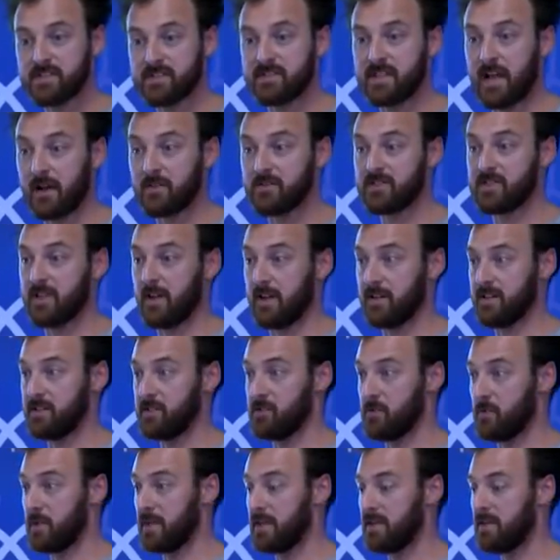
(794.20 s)
downsides
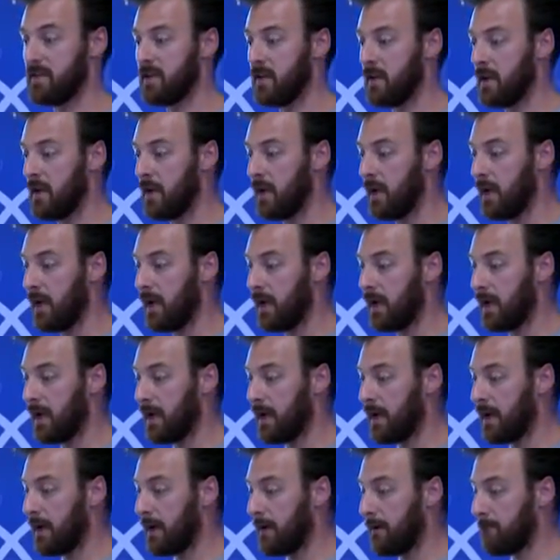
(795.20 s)
to it.
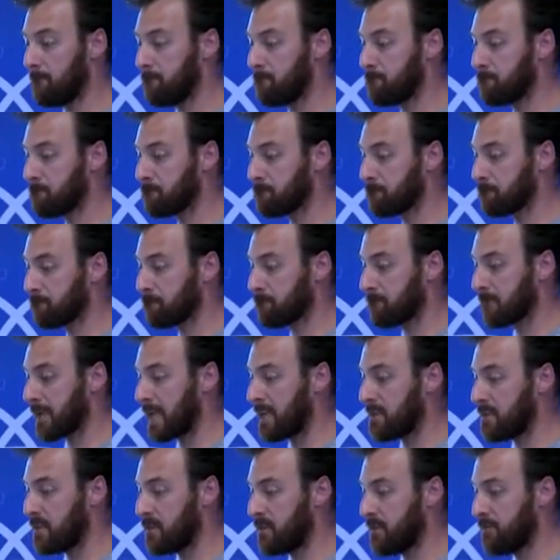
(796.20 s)

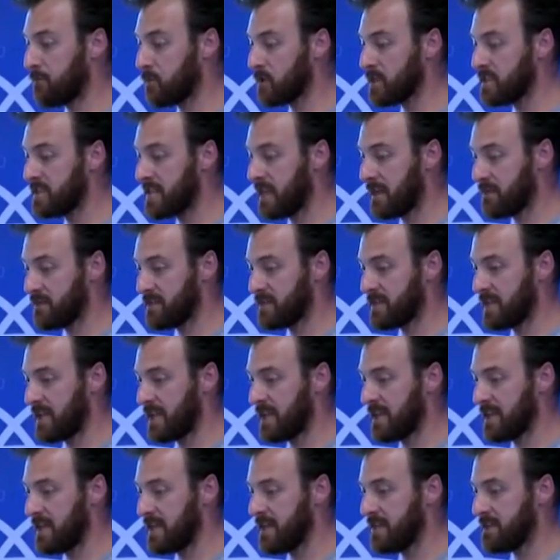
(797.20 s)
The first
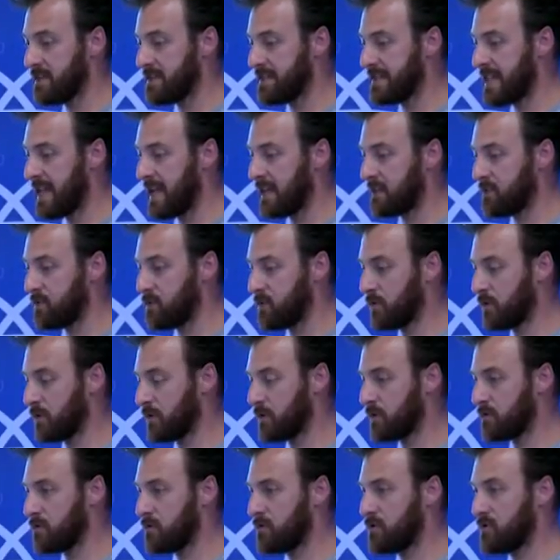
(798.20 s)
downside is that
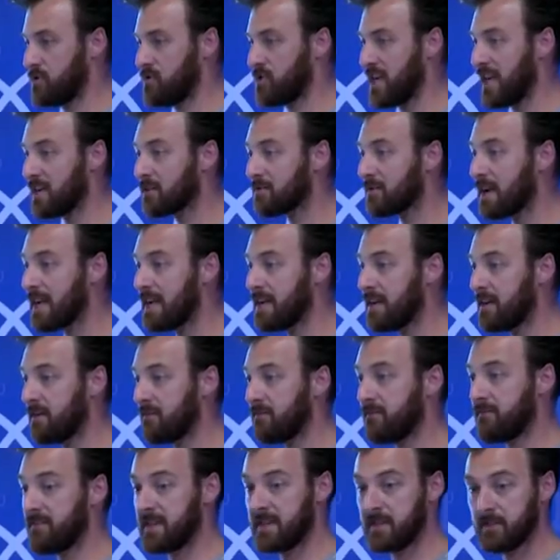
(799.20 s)
you're generating
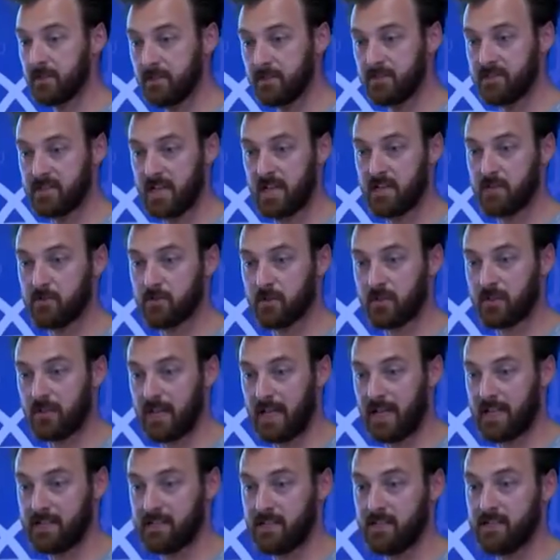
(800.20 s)
fields in your
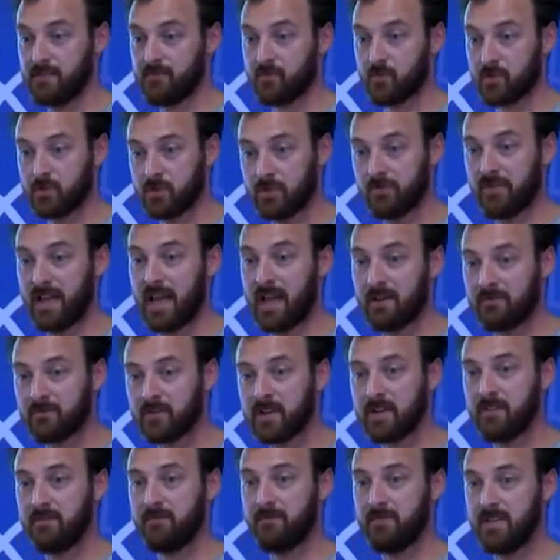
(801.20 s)
classes for sort of
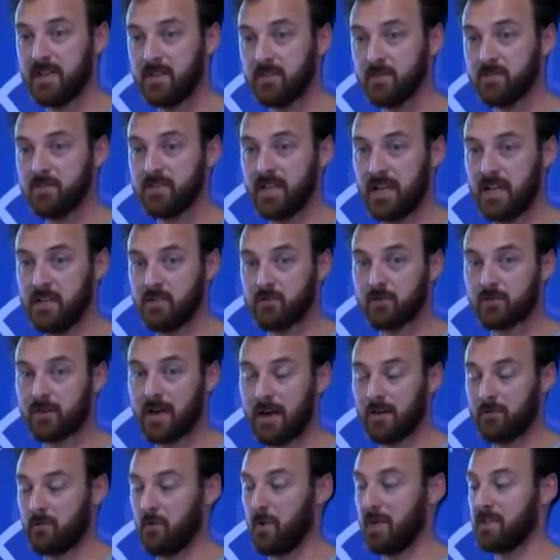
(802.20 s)
every field in your
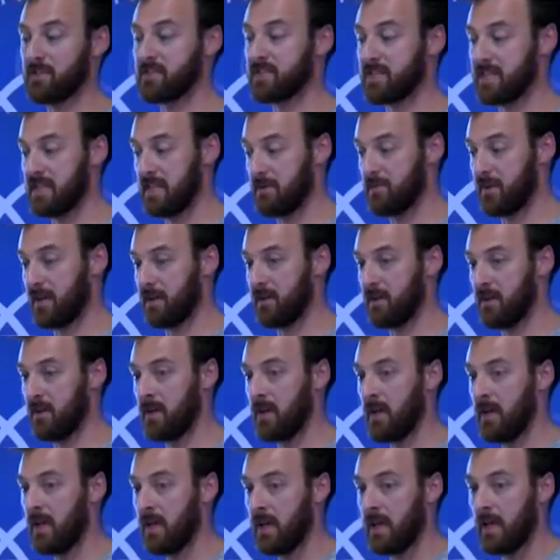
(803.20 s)
GraphQL schema.
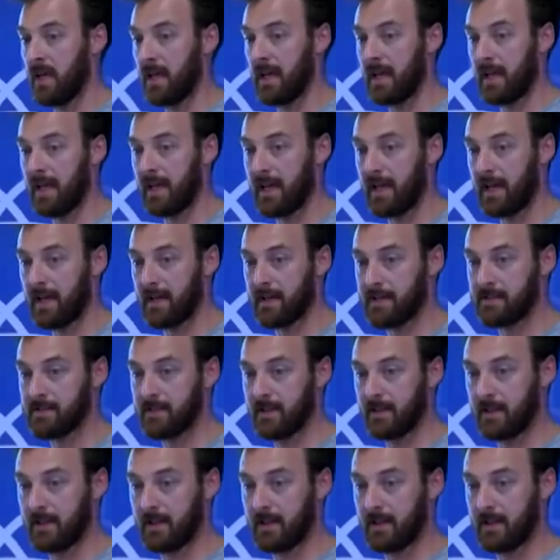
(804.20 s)
And